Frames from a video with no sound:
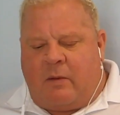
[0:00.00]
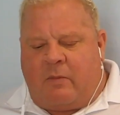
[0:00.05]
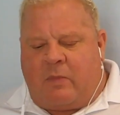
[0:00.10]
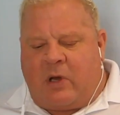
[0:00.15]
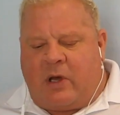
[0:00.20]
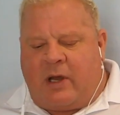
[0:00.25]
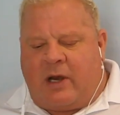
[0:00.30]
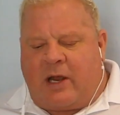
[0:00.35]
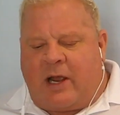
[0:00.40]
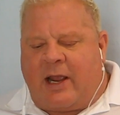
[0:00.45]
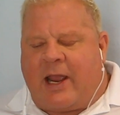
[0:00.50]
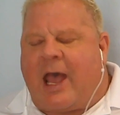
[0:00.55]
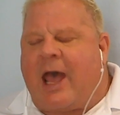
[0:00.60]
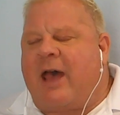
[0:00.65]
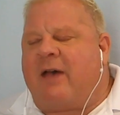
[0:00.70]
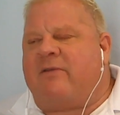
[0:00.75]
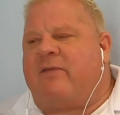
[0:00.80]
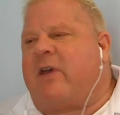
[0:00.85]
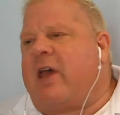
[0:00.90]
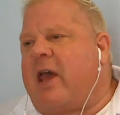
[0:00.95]
but I
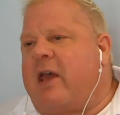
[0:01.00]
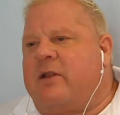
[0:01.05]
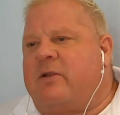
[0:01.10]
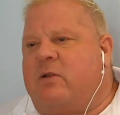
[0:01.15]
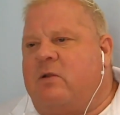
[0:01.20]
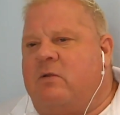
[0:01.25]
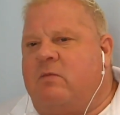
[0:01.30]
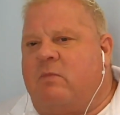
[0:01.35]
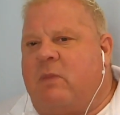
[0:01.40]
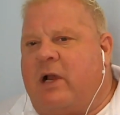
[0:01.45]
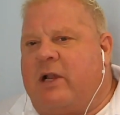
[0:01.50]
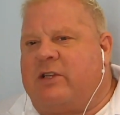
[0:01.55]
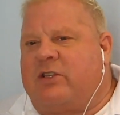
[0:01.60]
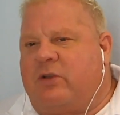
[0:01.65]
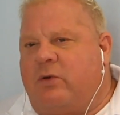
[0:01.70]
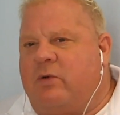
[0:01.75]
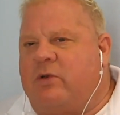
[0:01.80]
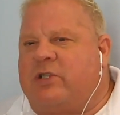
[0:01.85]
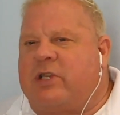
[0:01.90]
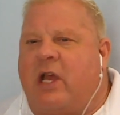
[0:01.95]
have had my
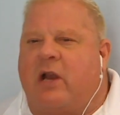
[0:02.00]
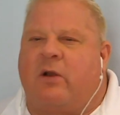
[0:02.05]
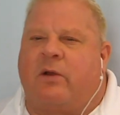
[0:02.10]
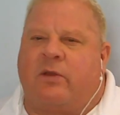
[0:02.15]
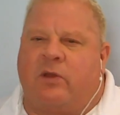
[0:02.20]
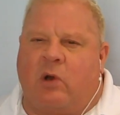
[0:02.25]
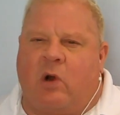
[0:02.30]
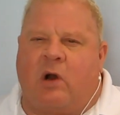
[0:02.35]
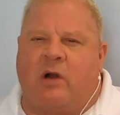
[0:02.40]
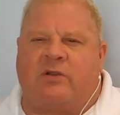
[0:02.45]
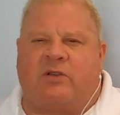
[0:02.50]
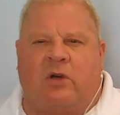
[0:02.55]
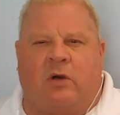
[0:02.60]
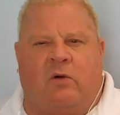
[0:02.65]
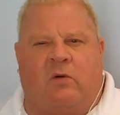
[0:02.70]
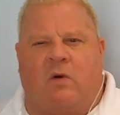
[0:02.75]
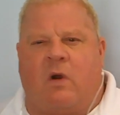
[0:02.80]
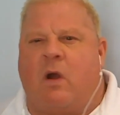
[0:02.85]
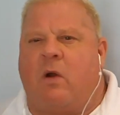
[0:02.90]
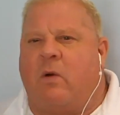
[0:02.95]
suicidal thoughts are
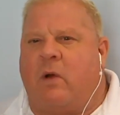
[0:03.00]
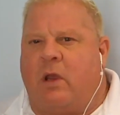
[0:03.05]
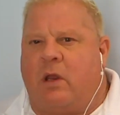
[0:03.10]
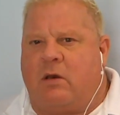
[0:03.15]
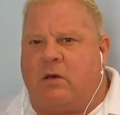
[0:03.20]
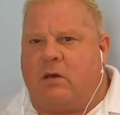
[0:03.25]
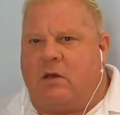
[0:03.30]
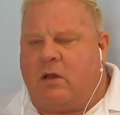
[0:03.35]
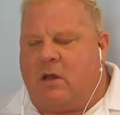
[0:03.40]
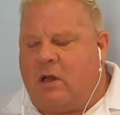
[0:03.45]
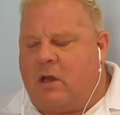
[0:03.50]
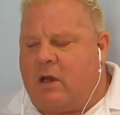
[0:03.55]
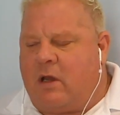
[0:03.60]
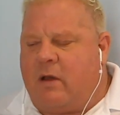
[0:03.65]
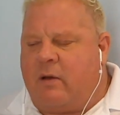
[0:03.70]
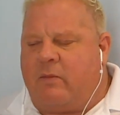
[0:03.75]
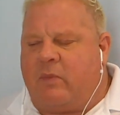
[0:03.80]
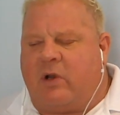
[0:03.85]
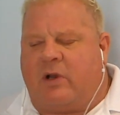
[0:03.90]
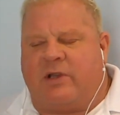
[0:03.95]
growing
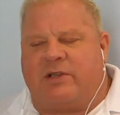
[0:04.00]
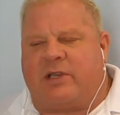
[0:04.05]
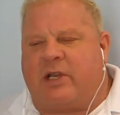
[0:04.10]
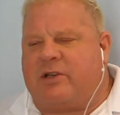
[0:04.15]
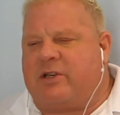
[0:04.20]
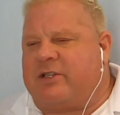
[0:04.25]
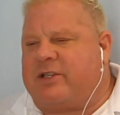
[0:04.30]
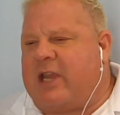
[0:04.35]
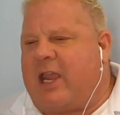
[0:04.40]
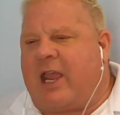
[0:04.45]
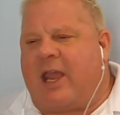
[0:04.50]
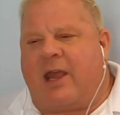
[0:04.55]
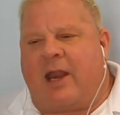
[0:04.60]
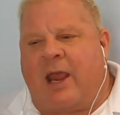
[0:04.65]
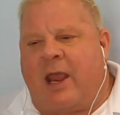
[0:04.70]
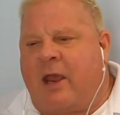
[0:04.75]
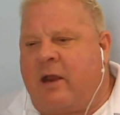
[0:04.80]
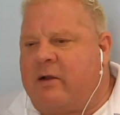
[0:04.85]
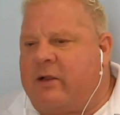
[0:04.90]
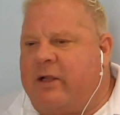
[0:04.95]
because I just can't
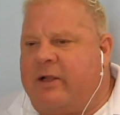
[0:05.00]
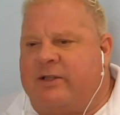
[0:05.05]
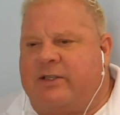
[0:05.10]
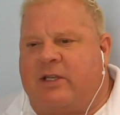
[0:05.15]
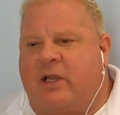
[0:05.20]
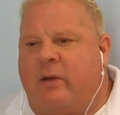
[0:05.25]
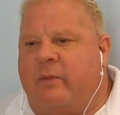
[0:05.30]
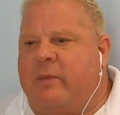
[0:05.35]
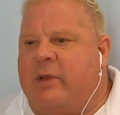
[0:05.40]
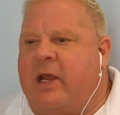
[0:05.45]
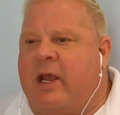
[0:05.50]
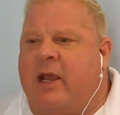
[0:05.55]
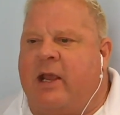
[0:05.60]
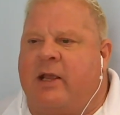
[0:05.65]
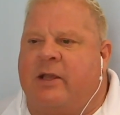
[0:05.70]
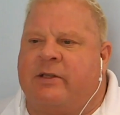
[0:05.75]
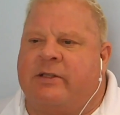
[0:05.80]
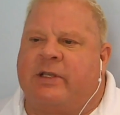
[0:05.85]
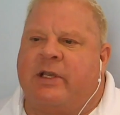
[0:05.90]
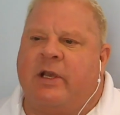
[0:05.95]
handle it some
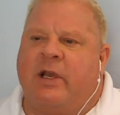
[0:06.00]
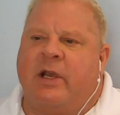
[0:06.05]
days.